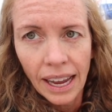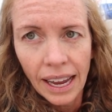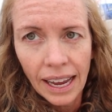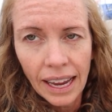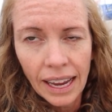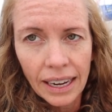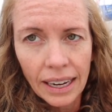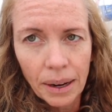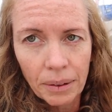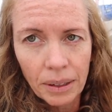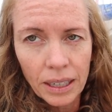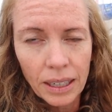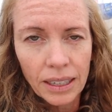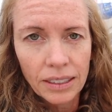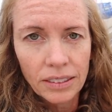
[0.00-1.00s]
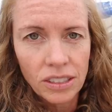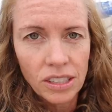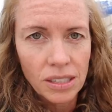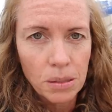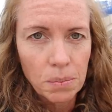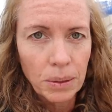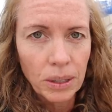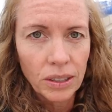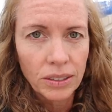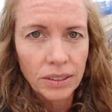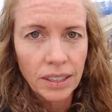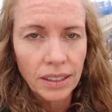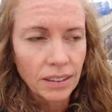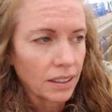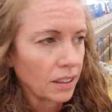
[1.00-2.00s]
and I'm gonna just build
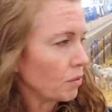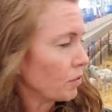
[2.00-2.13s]
the